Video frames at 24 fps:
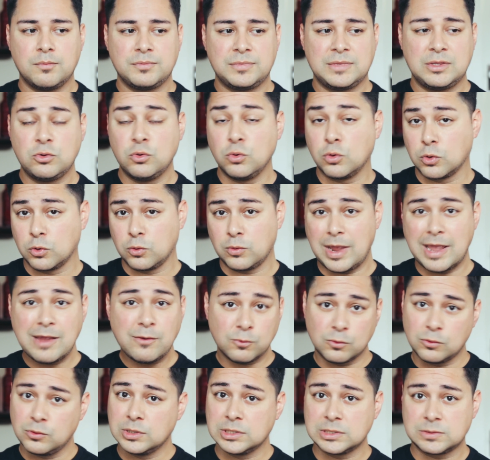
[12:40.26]
who create
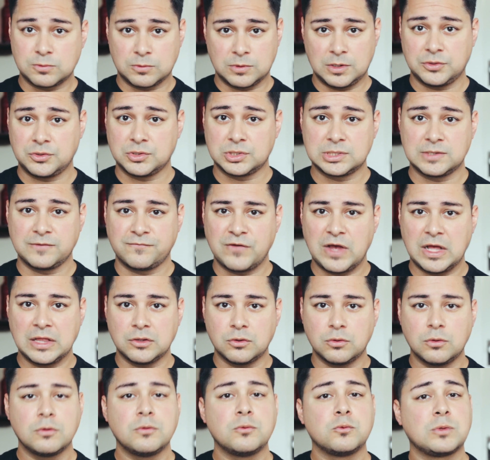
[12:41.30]
rules for others to
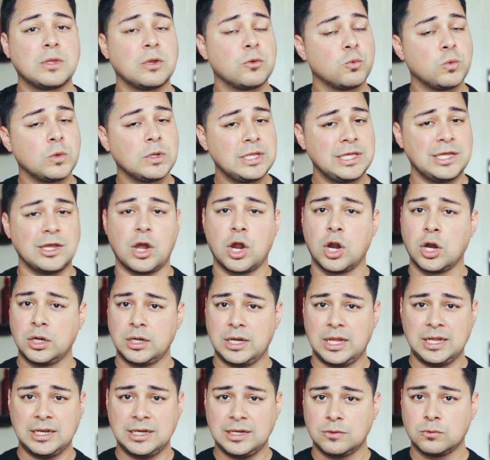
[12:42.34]
follow. There really
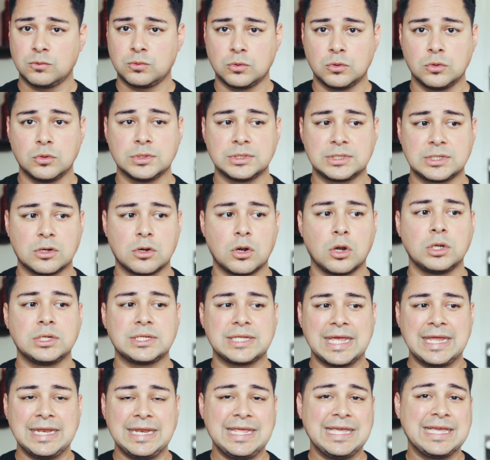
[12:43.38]
aren't any rules. There
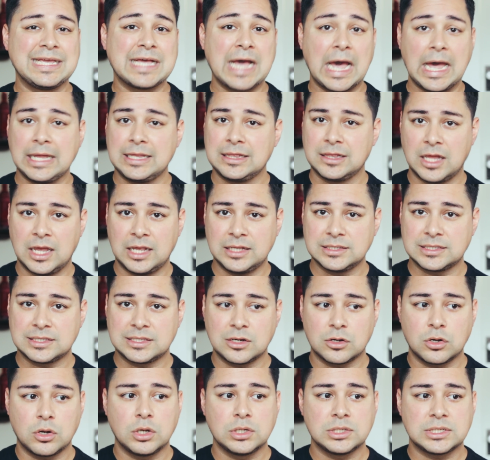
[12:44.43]
aren't any guidelines.
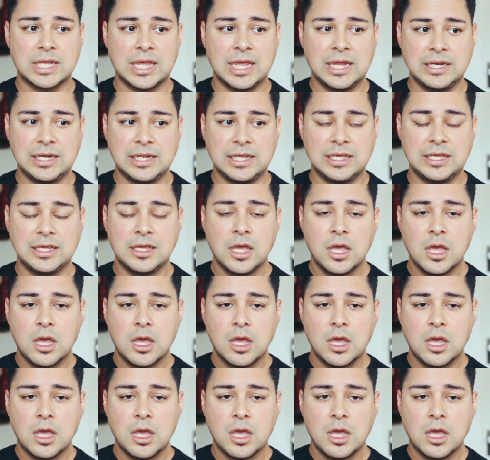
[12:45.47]
There aren't any